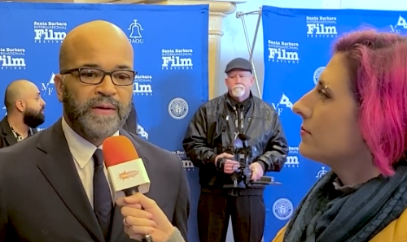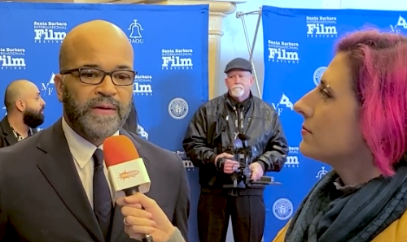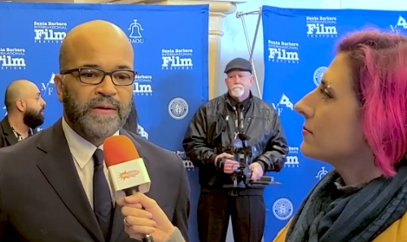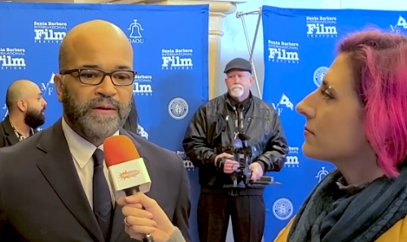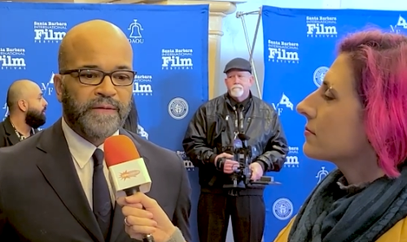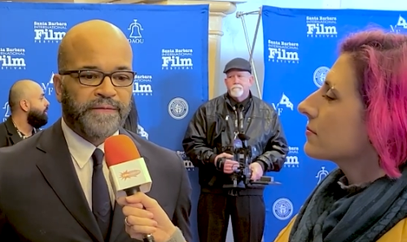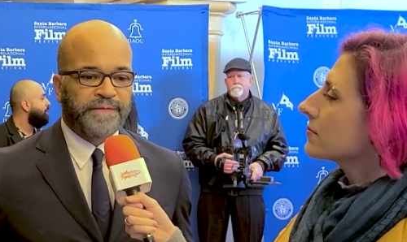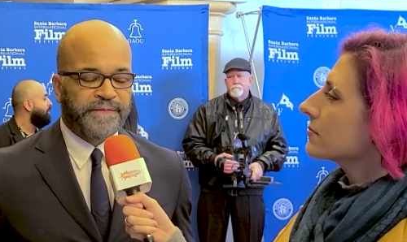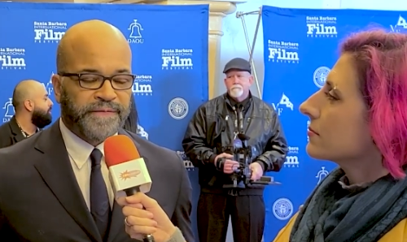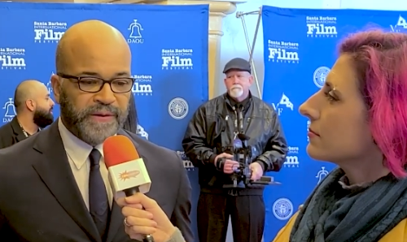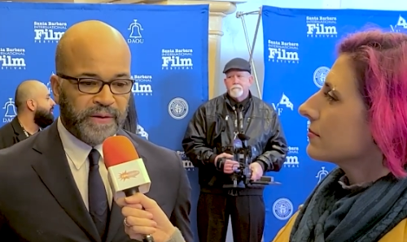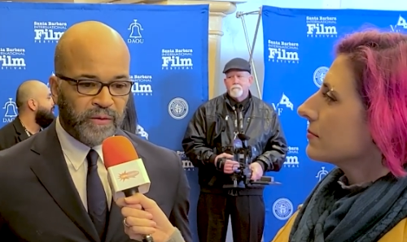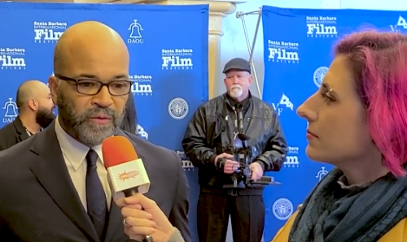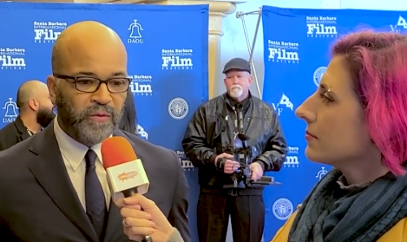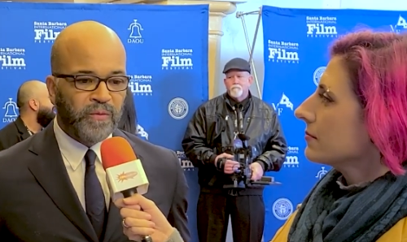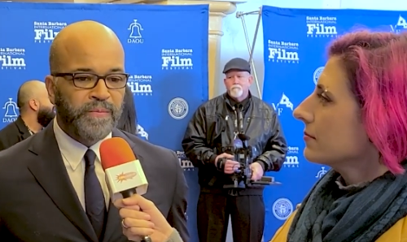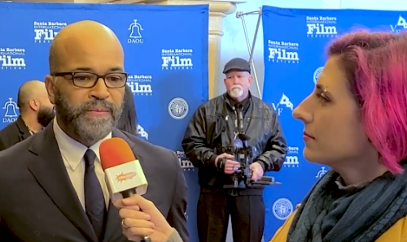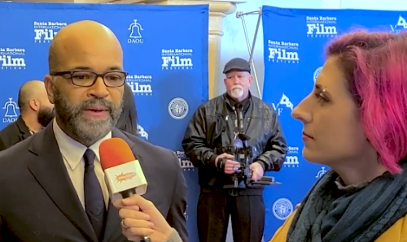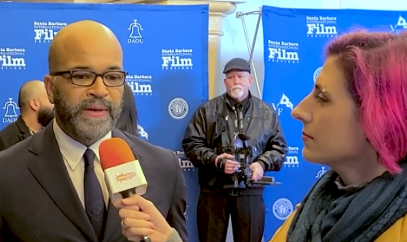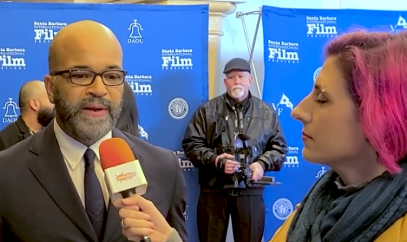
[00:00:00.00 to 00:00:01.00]
Speaker 1: the
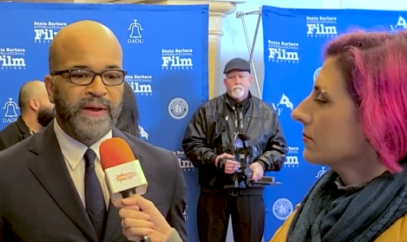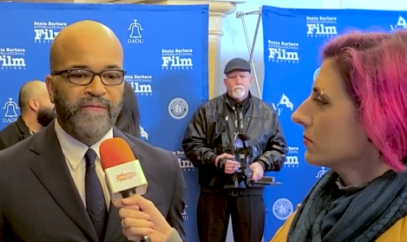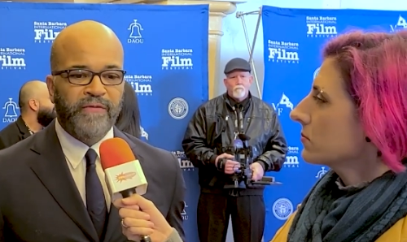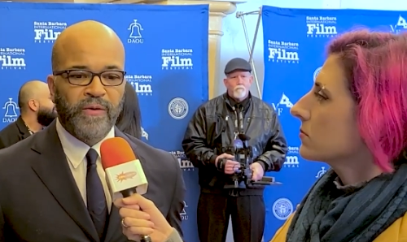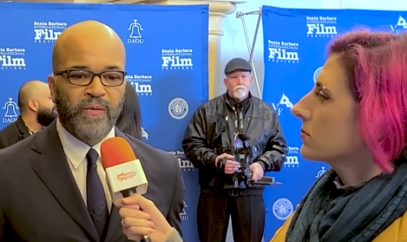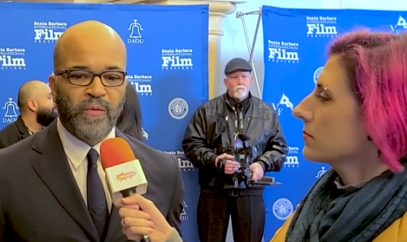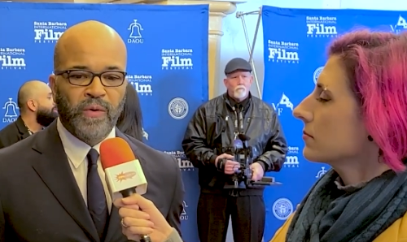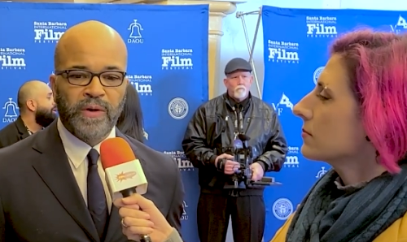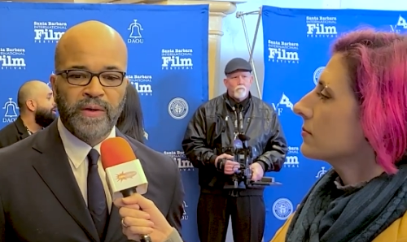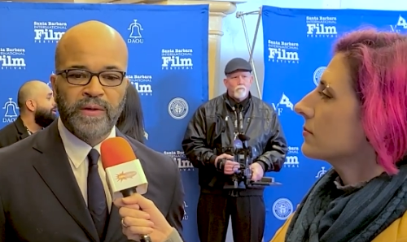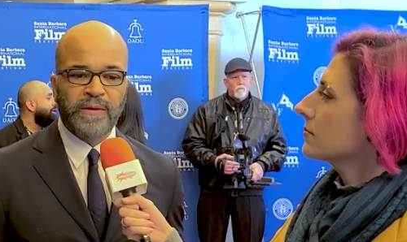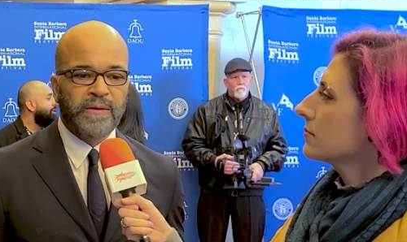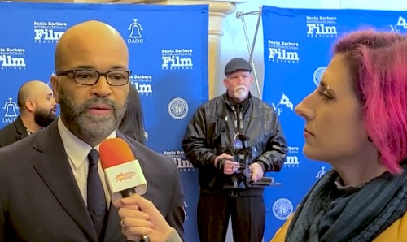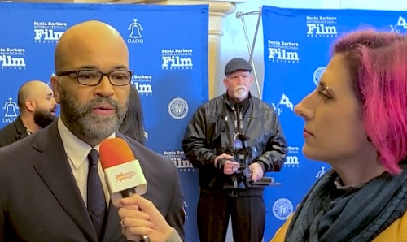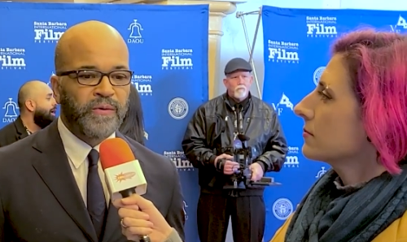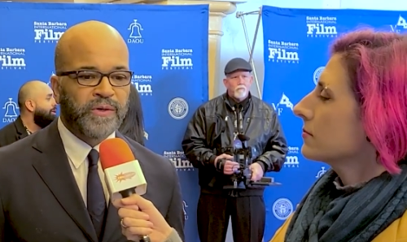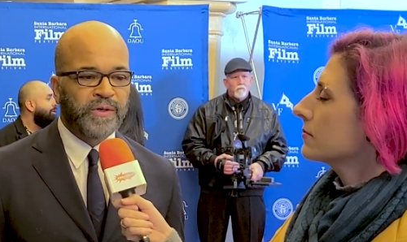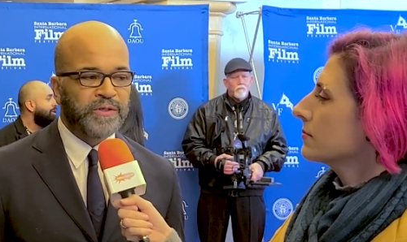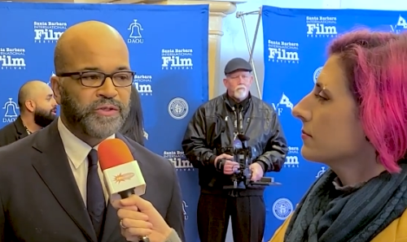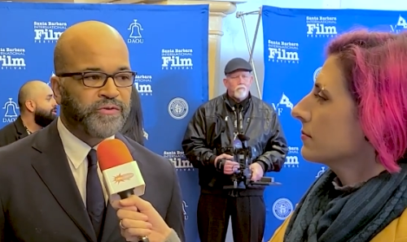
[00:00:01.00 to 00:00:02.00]
film and everyone
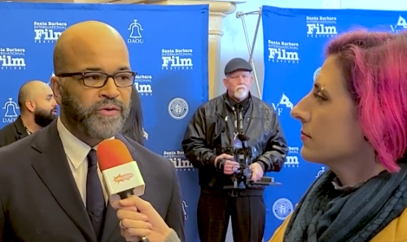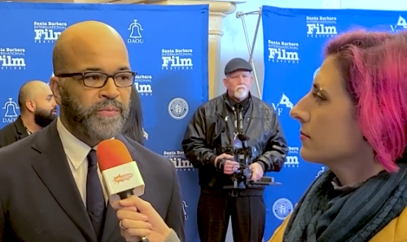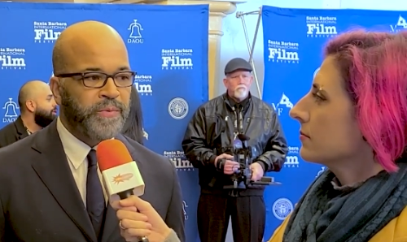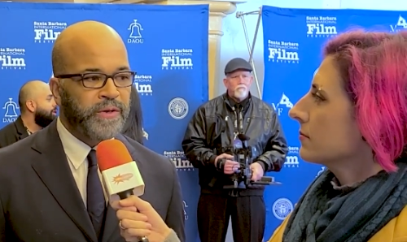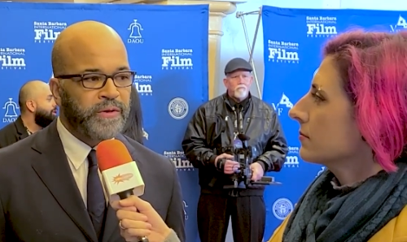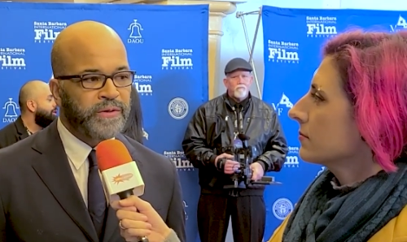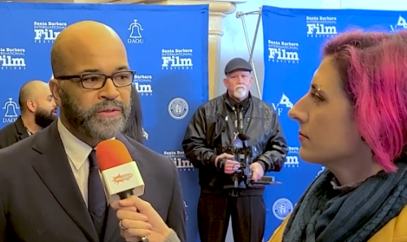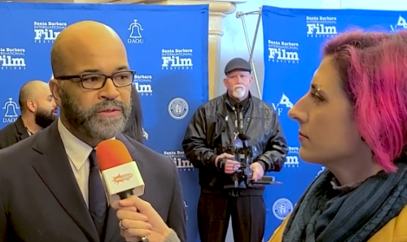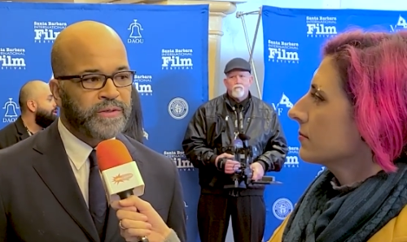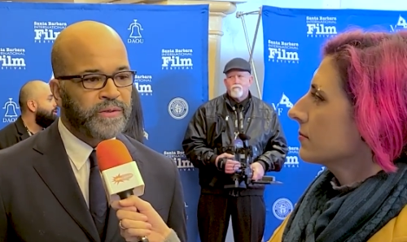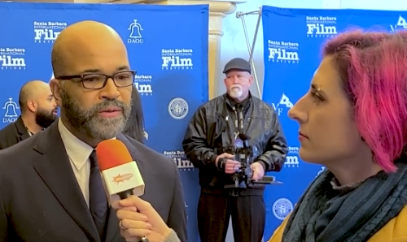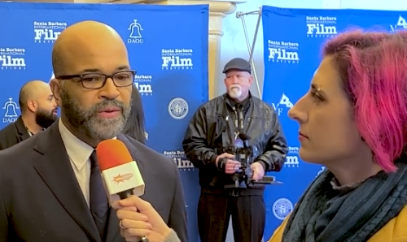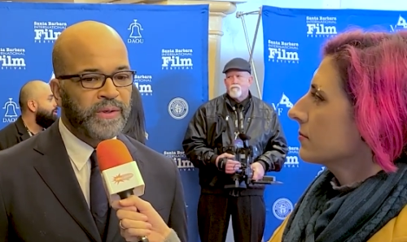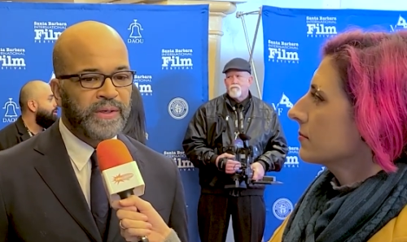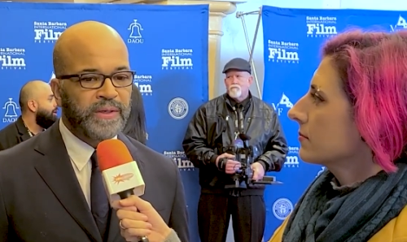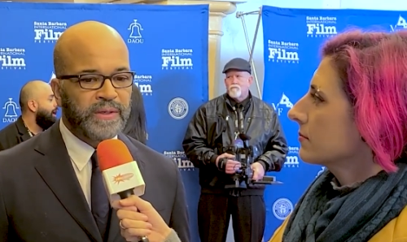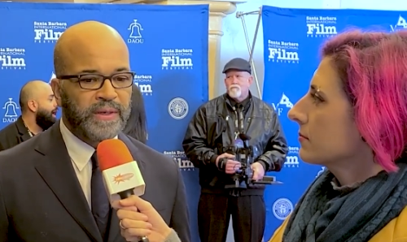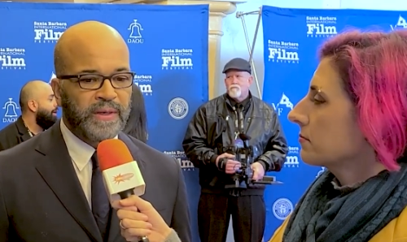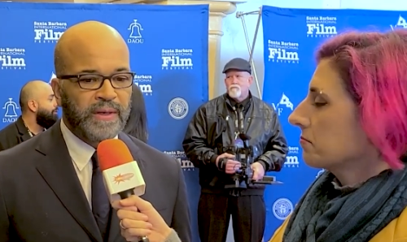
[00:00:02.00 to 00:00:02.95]
who contributed to it.